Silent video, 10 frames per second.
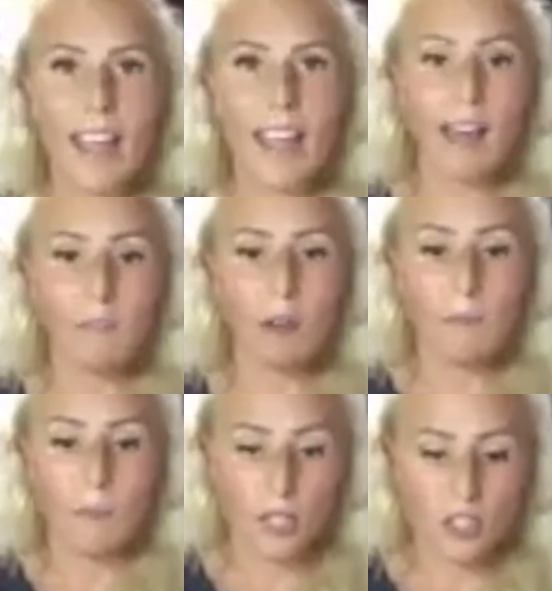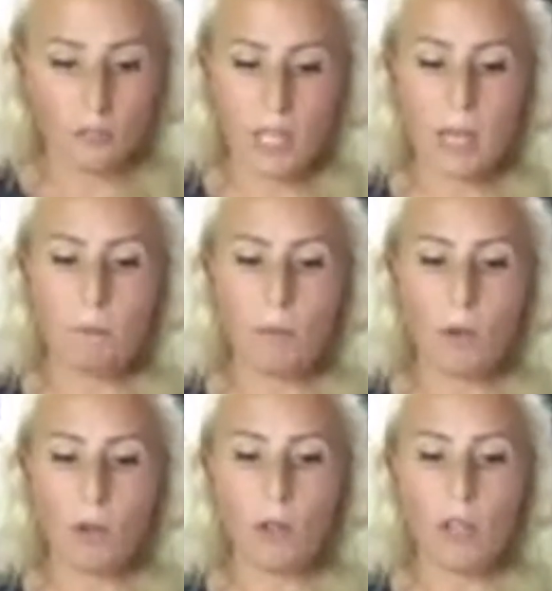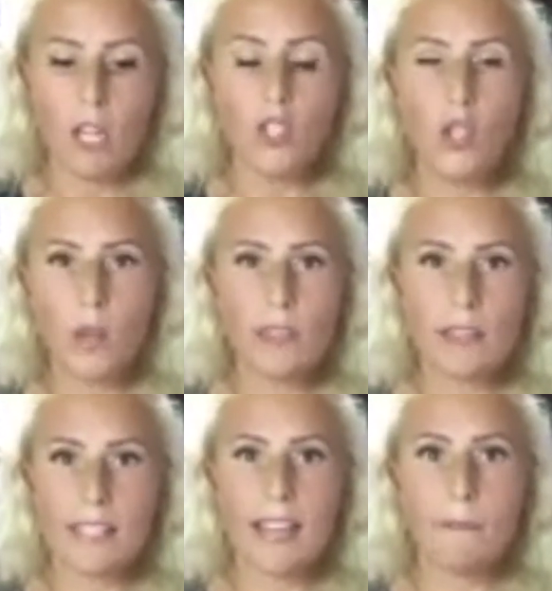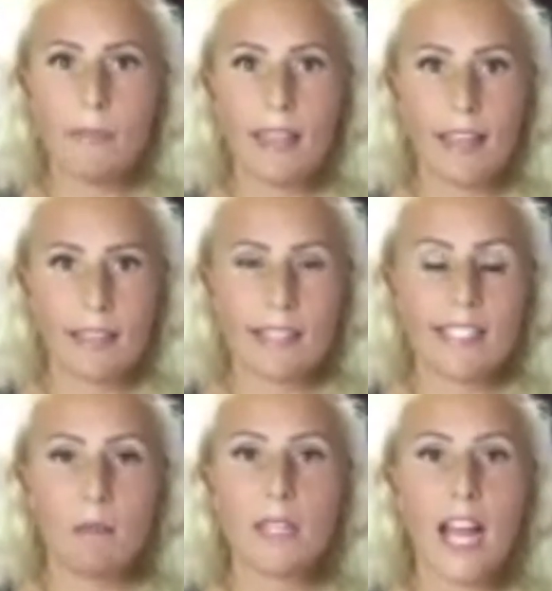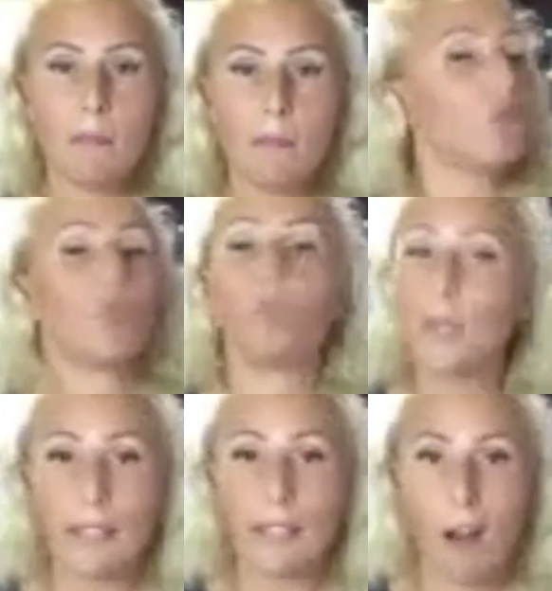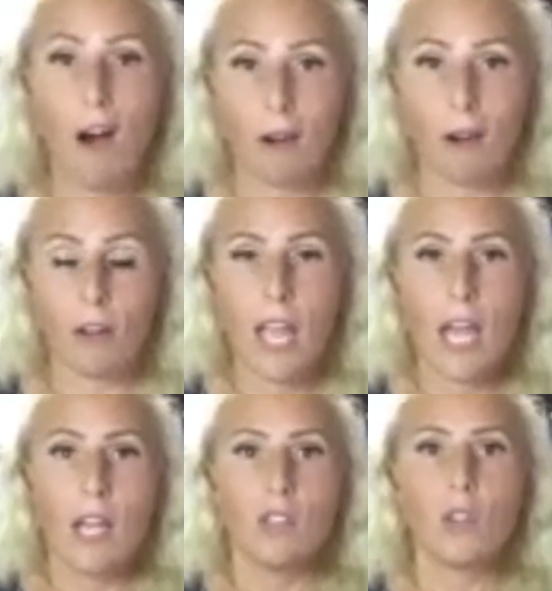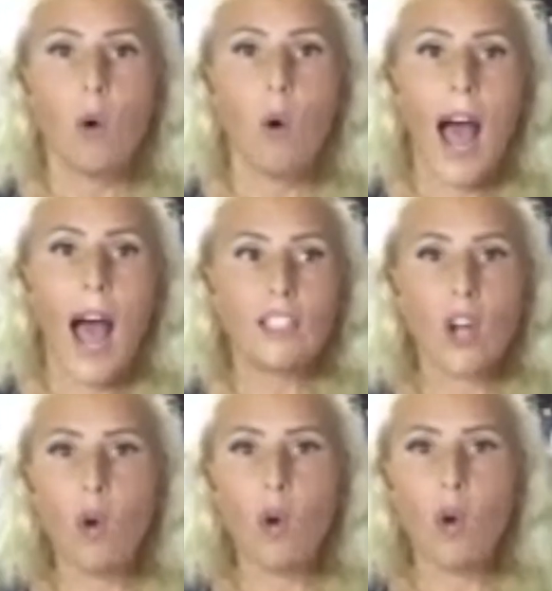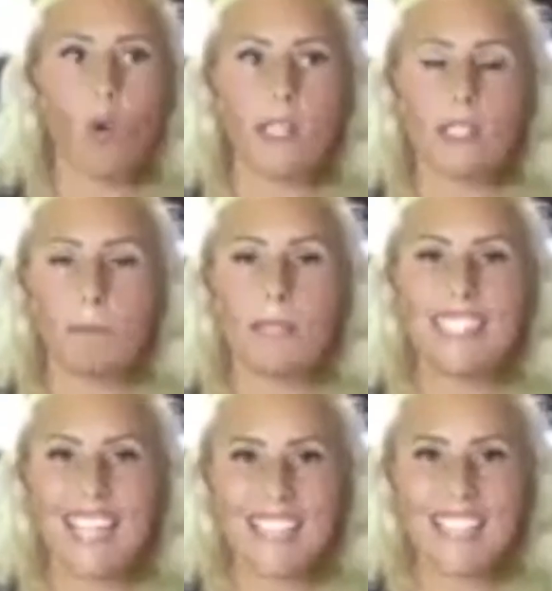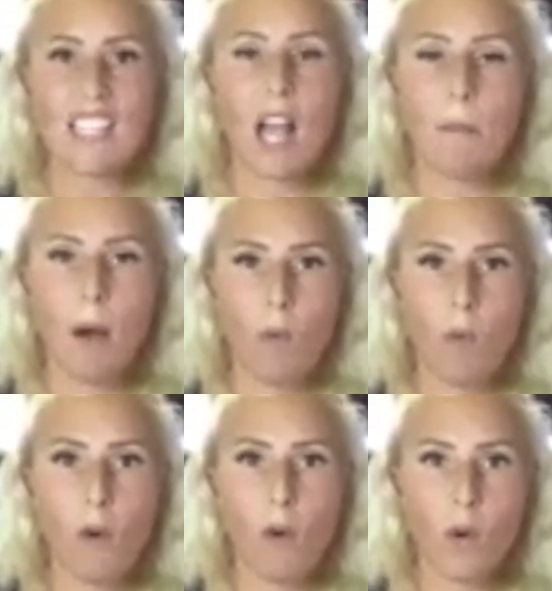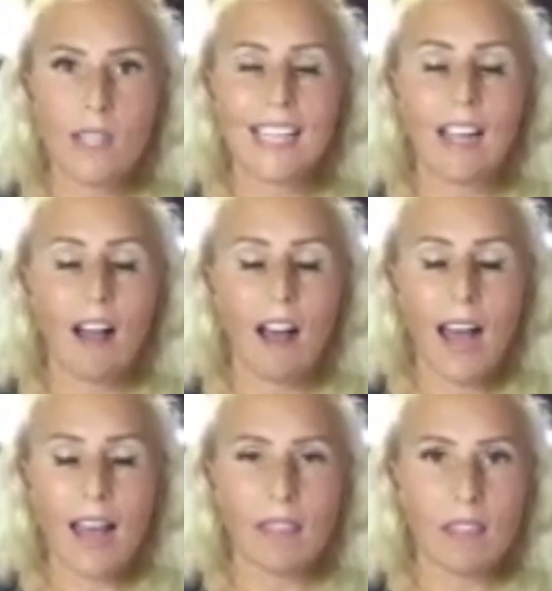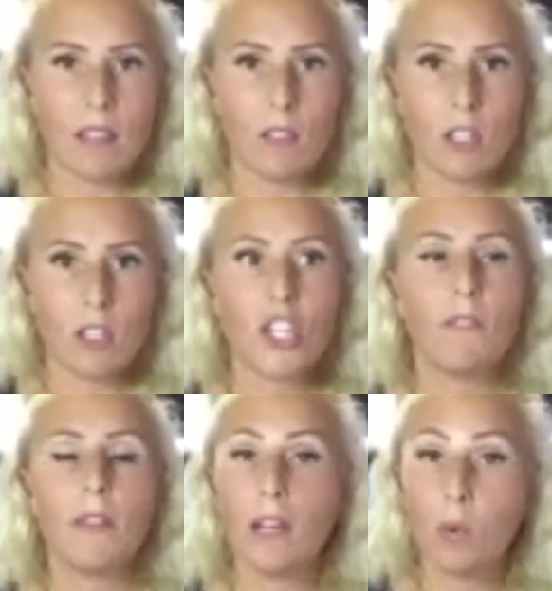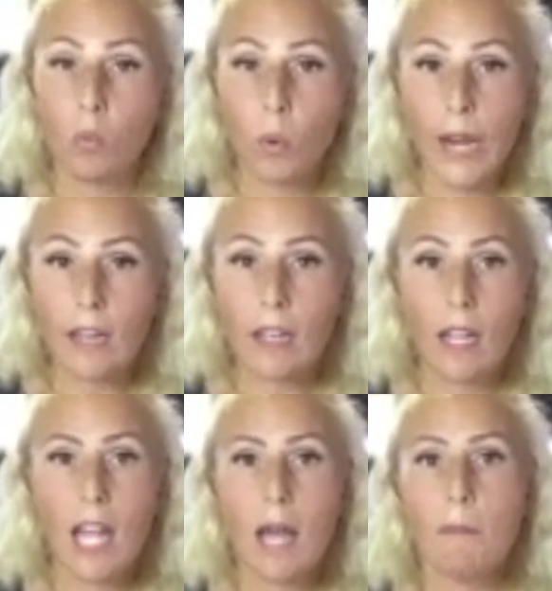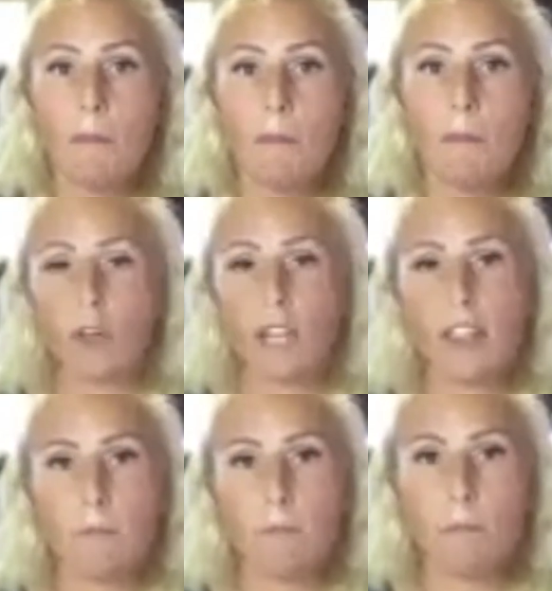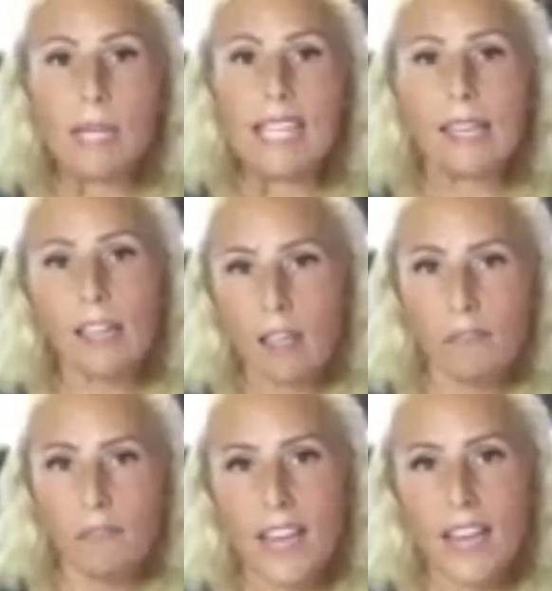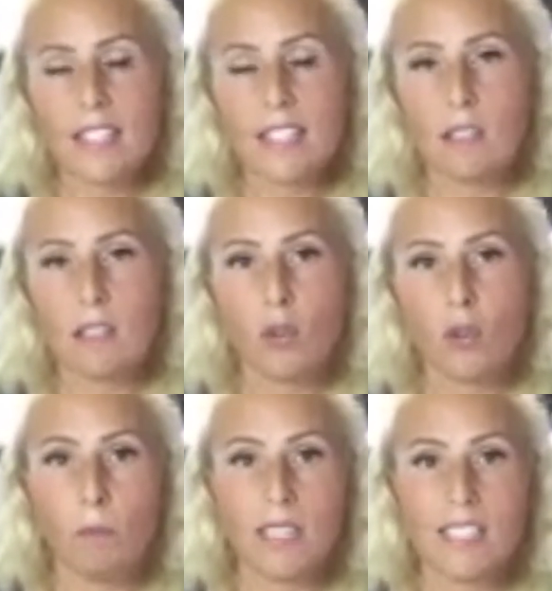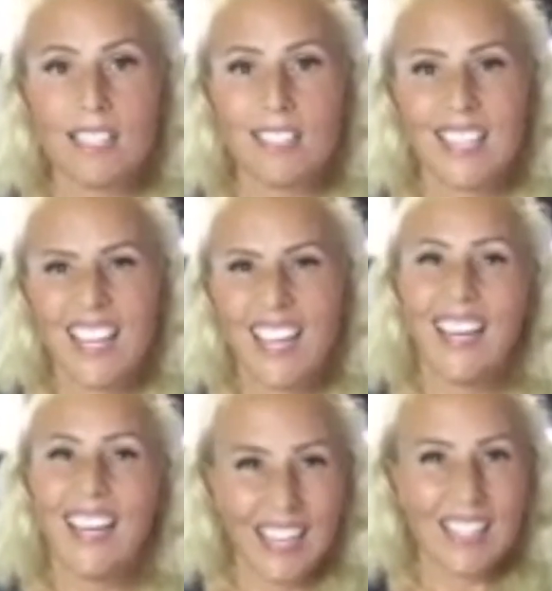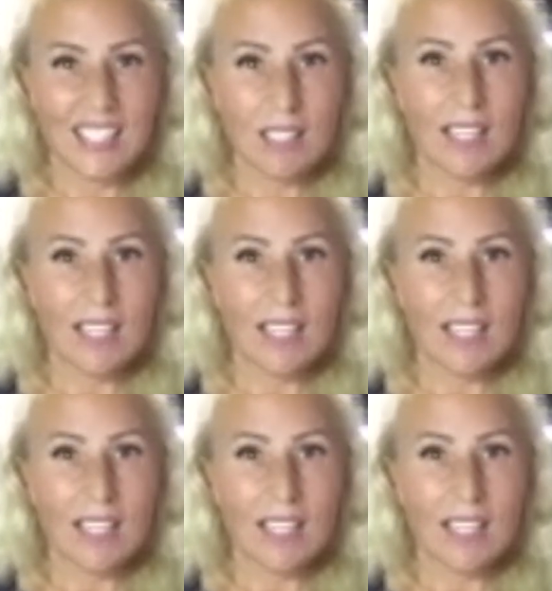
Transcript: to have a bunch of people doing the same thing at the same time is really hard. So I don't really always obsess about focusing on achieving a rank, but I feel when you're in the beginning phases of your business, it's